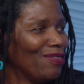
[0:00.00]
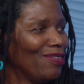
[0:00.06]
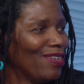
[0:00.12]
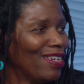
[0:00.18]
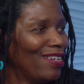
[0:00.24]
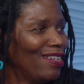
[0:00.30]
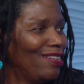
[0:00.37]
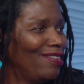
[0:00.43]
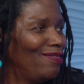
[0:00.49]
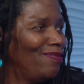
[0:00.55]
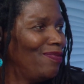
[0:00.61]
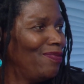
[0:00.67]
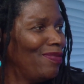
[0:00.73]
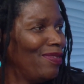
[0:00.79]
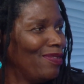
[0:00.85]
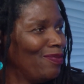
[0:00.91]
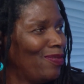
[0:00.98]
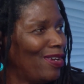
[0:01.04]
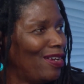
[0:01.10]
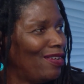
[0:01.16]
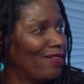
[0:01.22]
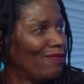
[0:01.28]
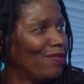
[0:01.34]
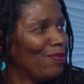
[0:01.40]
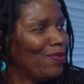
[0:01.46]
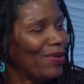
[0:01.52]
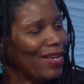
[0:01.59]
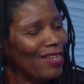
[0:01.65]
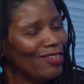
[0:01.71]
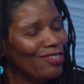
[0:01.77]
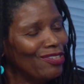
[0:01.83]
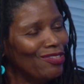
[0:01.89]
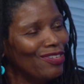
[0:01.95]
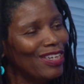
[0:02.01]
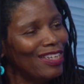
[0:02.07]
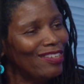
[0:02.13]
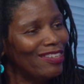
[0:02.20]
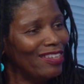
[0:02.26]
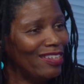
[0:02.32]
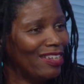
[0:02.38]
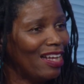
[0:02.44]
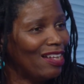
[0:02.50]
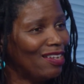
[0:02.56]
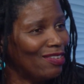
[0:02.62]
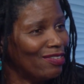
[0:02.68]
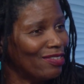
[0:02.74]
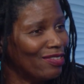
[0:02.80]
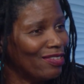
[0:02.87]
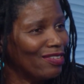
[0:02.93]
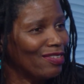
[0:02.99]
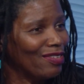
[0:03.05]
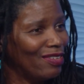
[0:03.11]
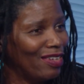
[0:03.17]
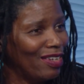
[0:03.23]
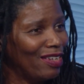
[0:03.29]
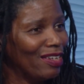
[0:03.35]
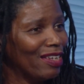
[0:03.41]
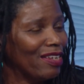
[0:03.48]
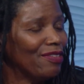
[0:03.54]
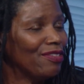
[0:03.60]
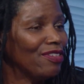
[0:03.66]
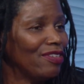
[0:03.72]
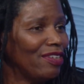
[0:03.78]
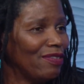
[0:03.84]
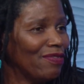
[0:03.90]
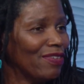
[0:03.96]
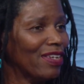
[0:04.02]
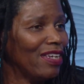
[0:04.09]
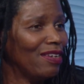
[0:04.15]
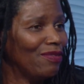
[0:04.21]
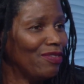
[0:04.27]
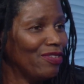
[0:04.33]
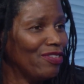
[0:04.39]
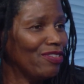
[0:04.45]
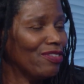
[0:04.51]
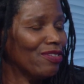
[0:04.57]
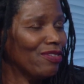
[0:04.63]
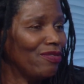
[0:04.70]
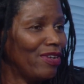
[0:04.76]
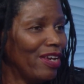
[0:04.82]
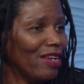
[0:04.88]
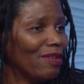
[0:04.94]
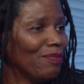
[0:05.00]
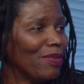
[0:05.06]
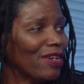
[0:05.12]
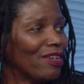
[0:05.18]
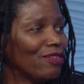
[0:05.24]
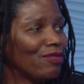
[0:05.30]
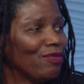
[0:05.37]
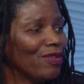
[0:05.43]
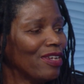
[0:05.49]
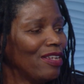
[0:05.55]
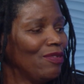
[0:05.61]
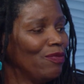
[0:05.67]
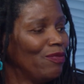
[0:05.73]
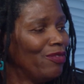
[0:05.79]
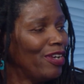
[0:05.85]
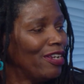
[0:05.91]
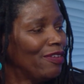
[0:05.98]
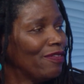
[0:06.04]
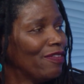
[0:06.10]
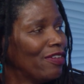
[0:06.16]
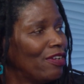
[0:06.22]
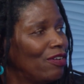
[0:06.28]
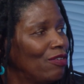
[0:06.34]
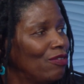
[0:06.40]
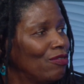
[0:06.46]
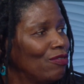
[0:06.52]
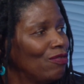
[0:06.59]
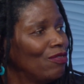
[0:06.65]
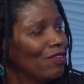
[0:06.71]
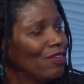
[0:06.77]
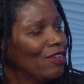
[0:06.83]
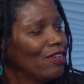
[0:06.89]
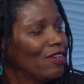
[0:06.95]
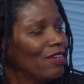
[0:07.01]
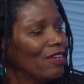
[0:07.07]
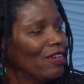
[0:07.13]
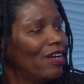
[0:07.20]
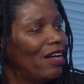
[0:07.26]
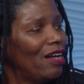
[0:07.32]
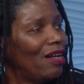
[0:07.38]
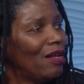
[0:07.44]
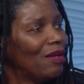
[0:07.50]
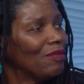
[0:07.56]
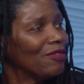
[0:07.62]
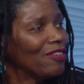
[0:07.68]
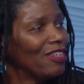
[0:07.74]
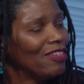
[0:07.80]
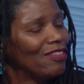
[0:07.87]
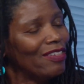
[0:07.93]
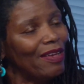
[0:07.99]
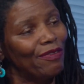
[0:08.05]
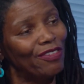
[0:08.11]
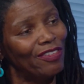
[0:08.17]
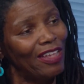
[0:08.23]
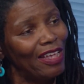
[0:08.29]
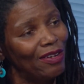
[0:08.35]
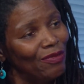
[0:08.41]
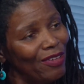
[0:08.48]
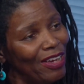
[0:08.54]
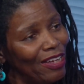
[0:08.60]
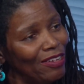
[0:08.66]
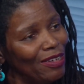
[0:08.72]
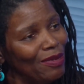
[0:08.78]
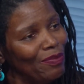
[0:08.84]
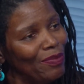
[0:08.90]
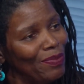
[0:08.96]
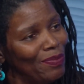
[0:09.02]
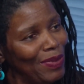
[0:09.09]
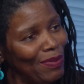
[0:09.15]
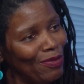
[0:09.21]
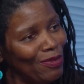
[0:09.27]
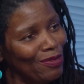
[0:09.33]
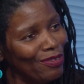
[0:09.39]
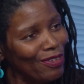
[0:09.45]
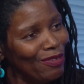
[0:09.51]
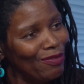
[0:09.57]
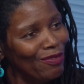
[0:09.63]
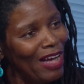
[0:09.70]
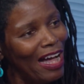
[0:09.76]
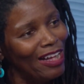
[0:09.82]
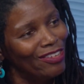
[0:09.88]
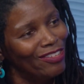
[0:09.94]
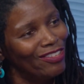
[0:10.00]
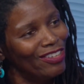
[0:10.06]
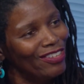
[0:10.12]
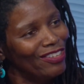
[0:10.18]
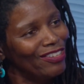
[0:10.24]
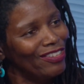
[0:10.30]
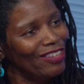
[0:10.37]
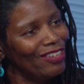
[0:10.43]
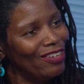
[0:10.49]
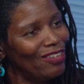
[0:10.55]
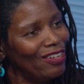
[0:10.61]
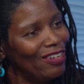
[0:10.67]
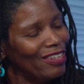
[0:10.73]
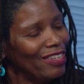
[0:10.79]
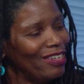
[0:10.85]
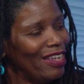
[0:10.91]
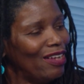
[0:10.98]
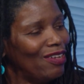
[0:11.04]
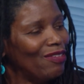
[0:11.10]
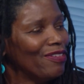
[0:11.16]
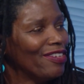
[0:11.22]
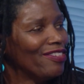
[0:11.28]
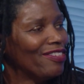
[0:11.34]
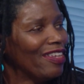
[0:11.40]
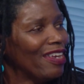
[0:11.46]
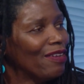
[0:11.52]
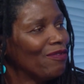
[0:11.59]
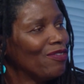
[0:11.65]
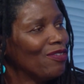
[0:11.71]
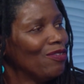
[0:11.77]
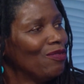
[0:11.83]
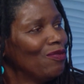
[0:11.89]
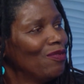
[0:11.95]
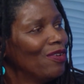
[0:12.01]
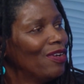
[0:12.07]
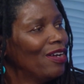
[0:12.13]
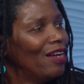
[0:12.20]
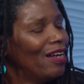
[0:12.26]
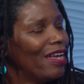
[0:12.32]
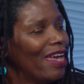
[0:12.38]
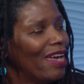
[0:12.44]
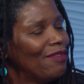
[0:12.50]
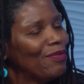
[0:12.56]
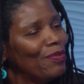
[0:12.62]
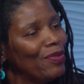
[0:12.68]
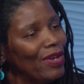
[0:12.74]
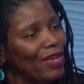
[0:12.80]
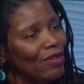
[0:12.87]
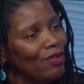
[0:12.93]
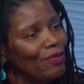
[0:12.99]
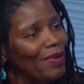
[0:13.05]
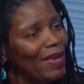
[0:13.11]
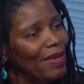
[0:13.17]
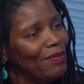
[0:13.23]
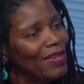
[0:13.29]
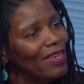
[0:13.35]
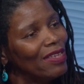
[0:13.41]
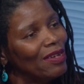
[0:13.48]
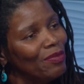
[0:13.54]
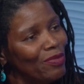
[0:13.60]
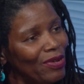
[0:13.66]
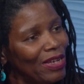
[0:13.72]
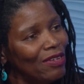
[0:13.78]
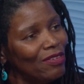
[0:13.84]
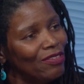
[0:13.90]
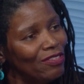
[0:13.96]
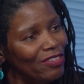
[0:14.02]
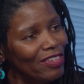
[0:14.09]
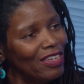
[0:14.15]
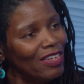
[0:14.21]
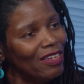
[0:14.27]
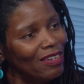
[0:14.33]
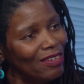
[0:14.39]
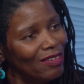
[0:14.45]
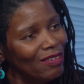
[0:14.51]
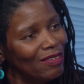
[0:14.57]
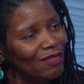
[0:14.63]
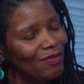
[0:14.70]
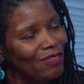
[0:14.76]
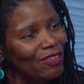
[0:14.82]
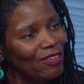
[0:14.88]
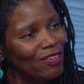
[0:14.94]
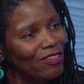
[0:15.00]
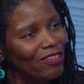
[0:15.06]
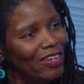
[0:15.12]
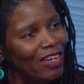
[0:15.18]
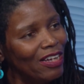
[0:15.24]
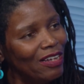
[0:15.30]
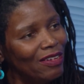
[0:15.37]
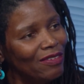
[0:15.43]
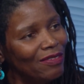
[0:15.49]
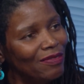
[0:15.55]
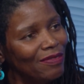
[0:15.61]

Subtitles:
So you get, well, if you bring in 2, you get $10 in the gift certificate, which is great because we're getting rid of the old seats that have sat around in people's garages and all. And I always say, if you have a brand new baby, get a brand new seat for your child.